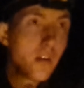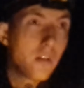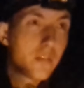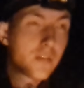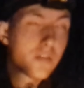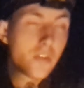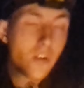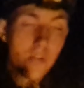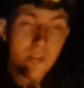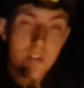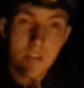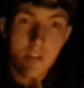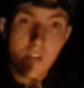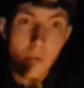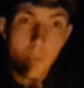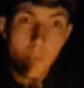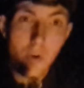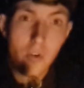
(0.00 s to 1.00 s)
Scotty's
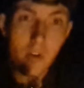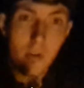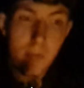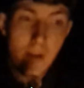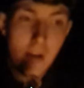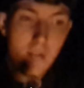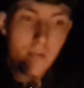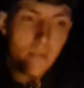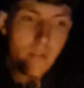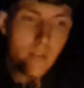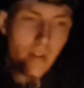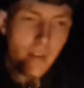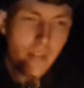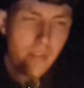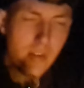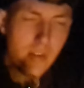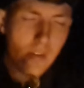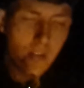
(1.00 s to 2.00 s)
Gone Walkabout, I
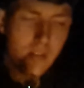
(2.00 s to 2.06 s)
think